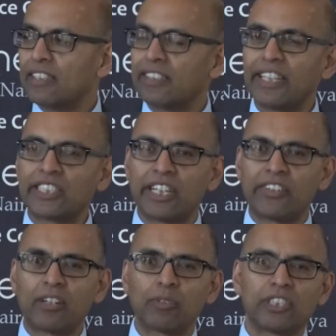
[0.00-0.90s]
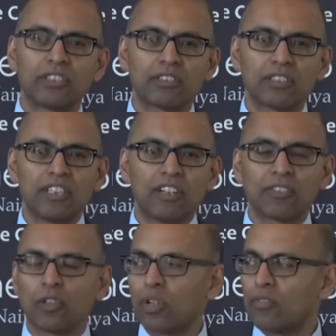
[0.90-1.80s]
Nigeria, which is
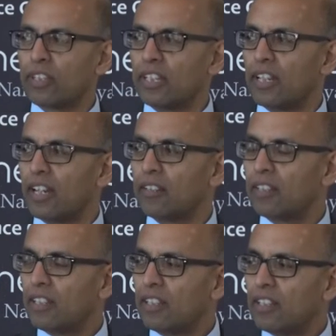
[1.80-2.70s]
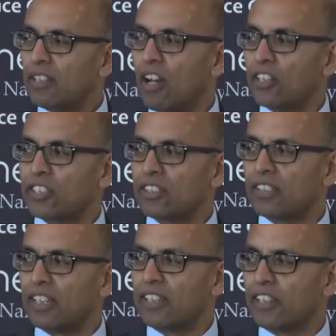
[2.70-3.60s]
one of the
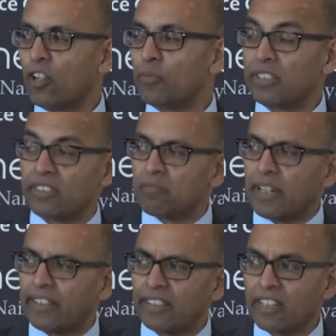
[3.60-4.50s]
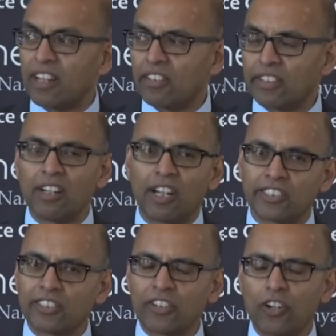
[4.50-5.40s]
largest economy, I think the
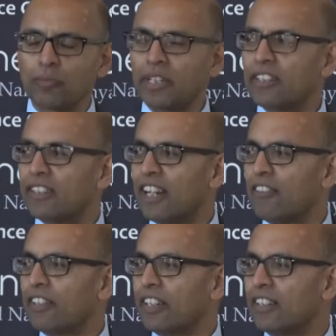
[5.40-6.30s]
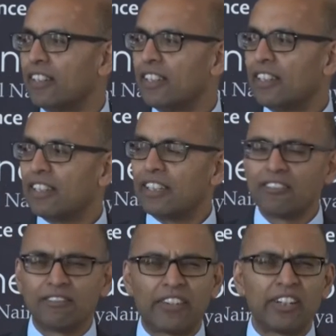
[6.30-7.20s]
largest economy in Africa,
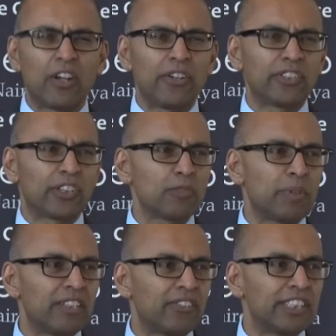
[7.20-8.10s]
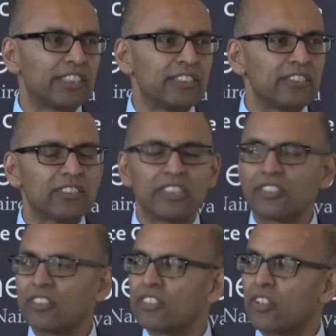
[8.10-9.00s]
very low insurance penetration,
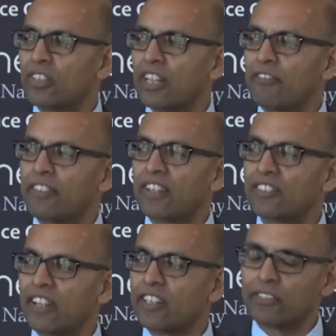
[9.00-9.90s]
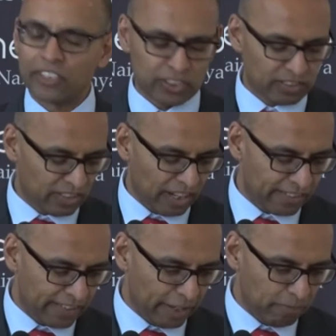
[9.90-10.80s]
as you can see on the left-hand side of the
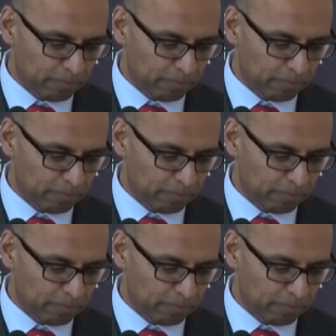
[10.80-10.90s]
slide there.